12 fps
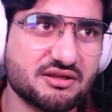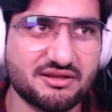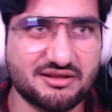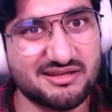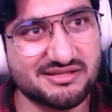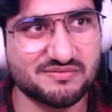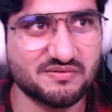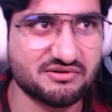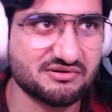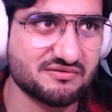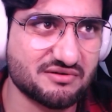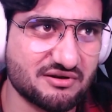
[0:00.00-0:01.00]
His
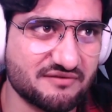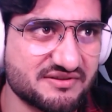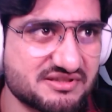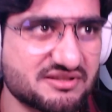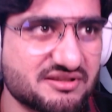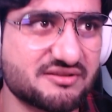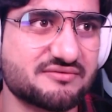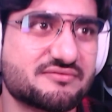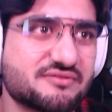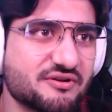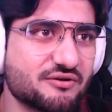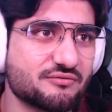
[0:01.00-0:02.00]
were, obviously,
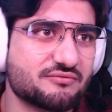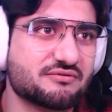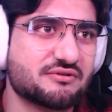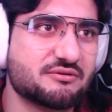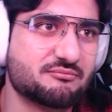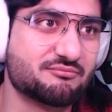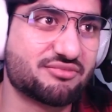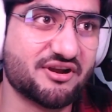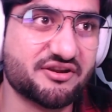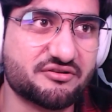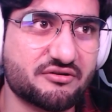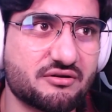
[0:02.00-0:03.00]
you know,
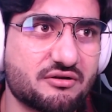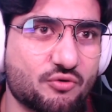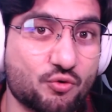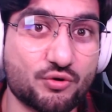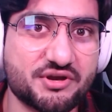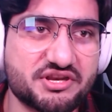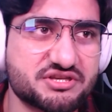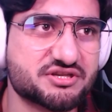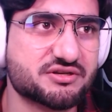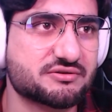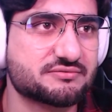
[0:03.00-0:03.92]
brighter orange.